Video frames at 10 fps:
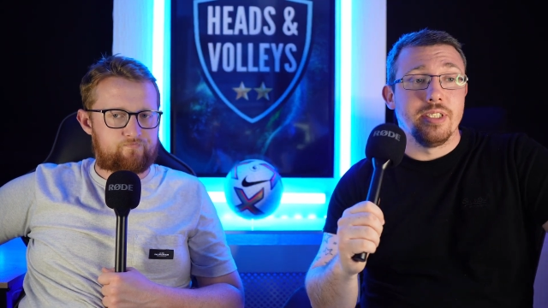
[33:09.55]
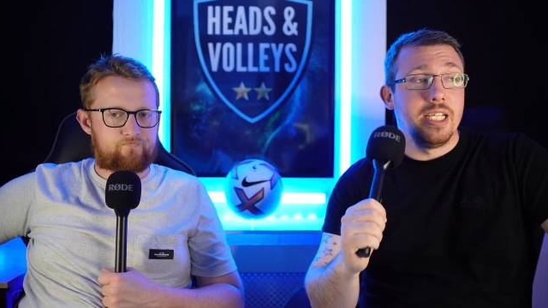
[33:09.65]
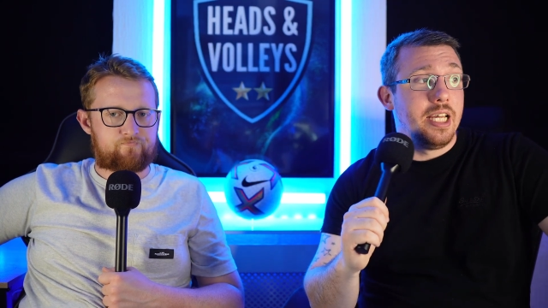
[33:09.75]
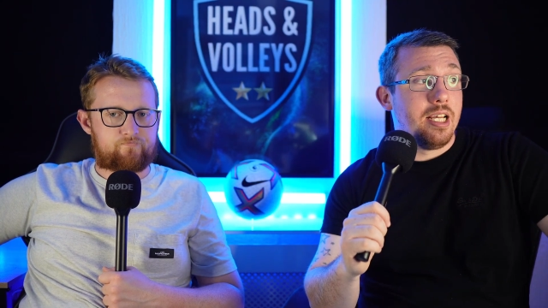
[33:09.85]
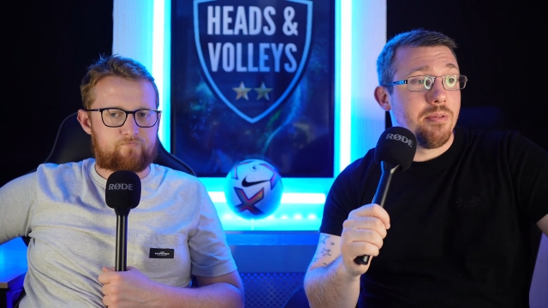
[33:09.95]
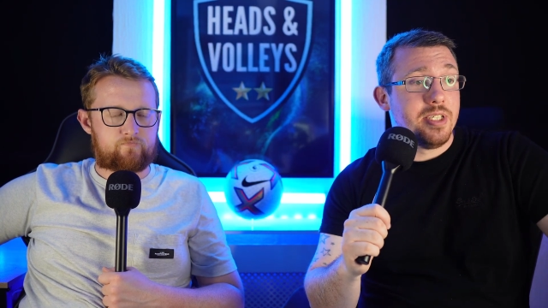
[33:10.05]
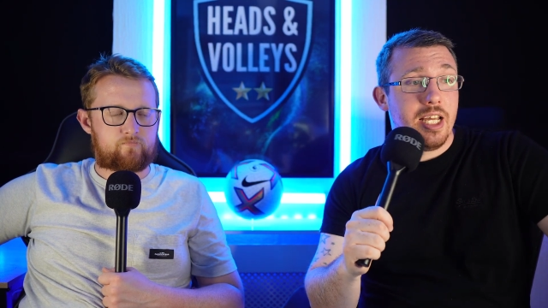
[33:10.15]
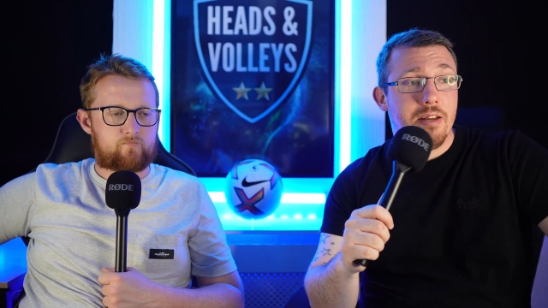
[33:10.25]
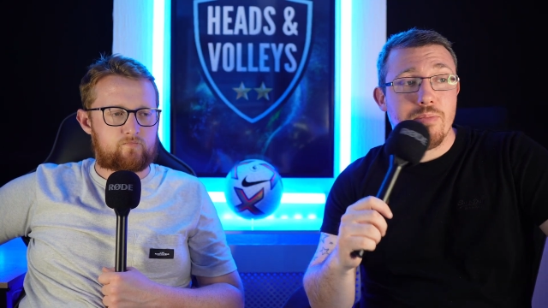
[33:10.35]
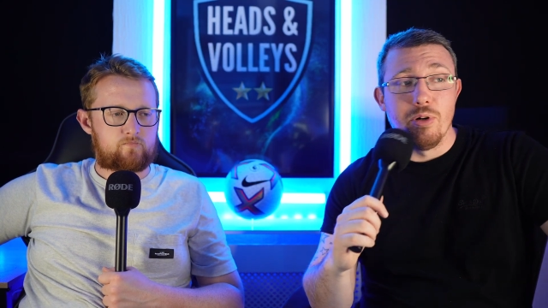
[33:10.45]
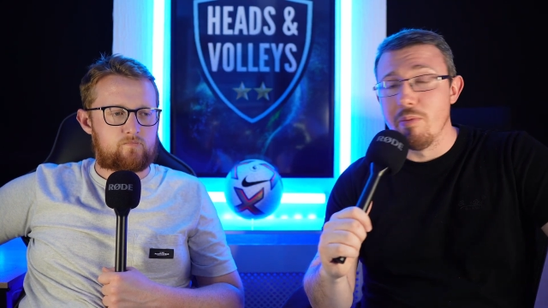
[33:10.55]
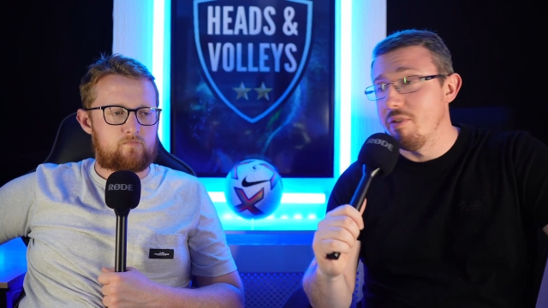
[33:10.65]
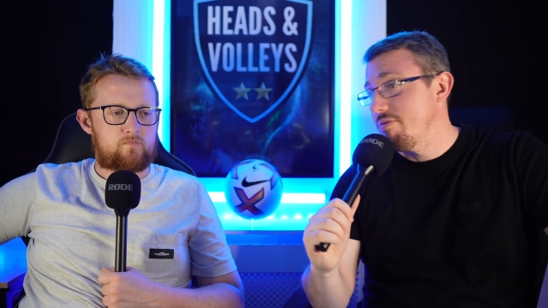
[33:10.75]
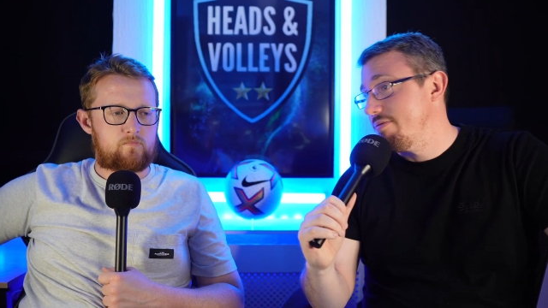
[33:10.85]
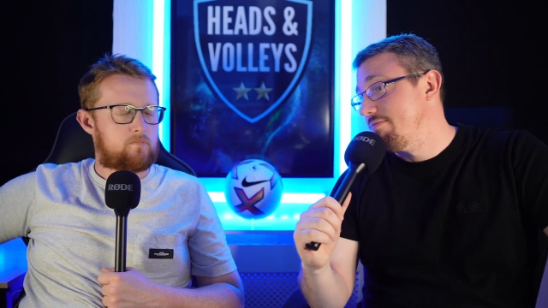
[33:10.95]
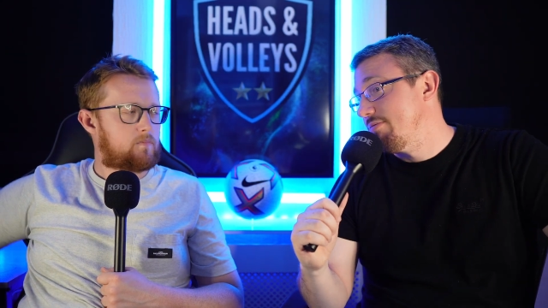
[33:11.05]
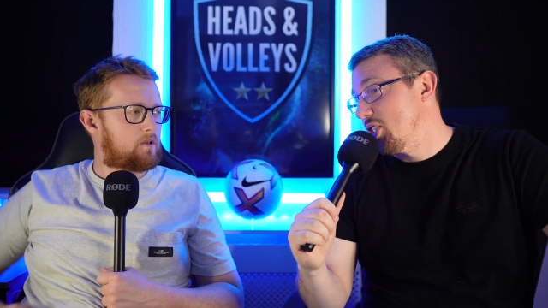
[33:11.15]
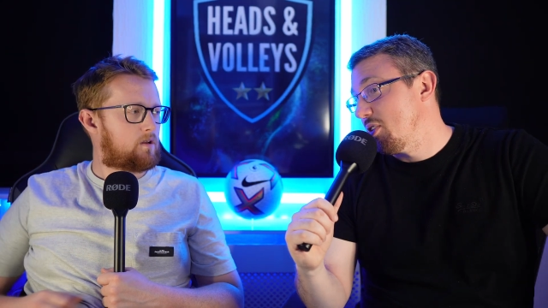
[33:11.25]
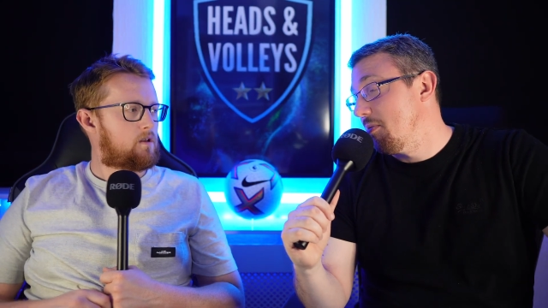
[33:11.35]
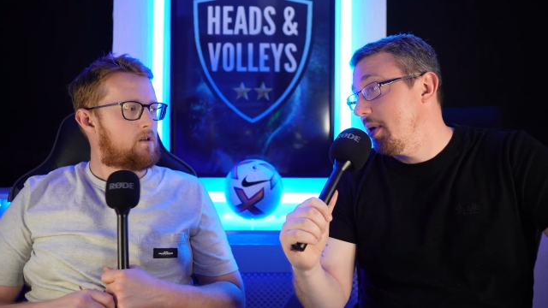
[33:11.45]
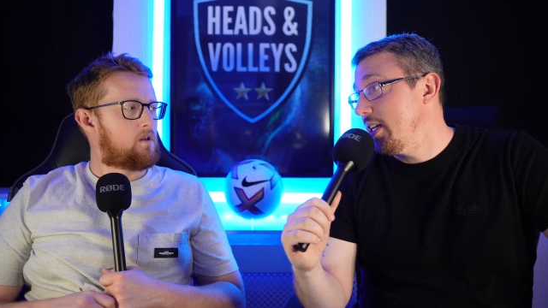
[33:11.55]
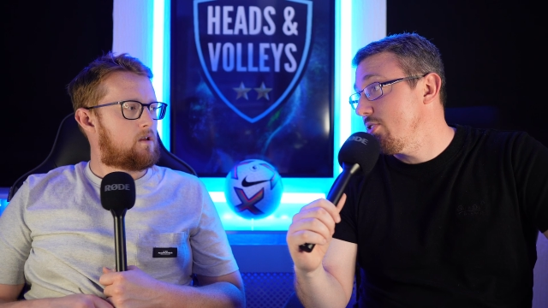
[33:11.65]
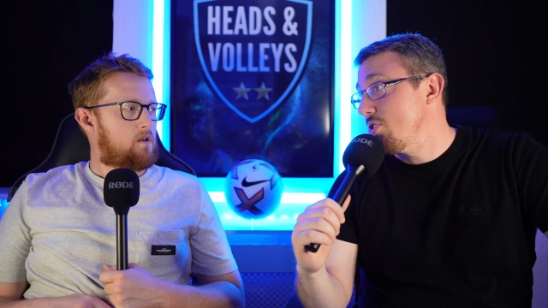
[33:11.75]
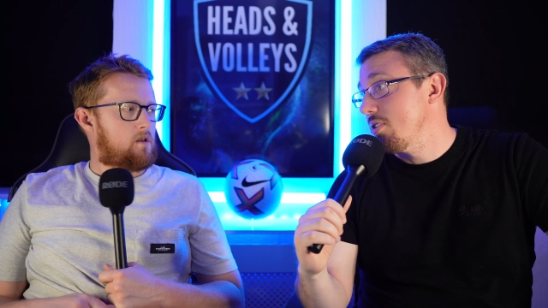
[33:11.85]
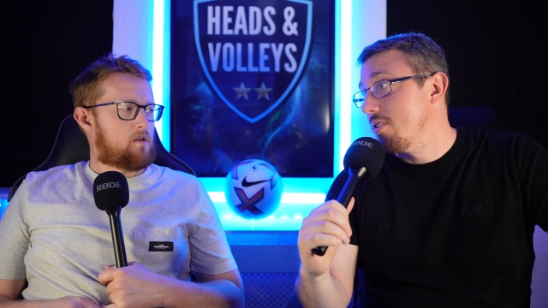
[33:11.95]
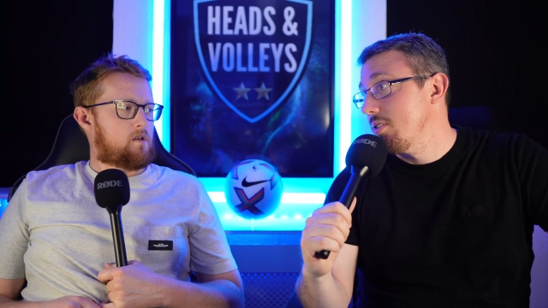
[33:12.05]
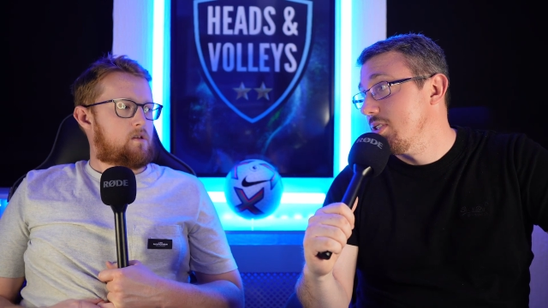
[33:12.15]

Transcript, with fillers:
Speaker 1: Like we said, Bournemouth just on the beach.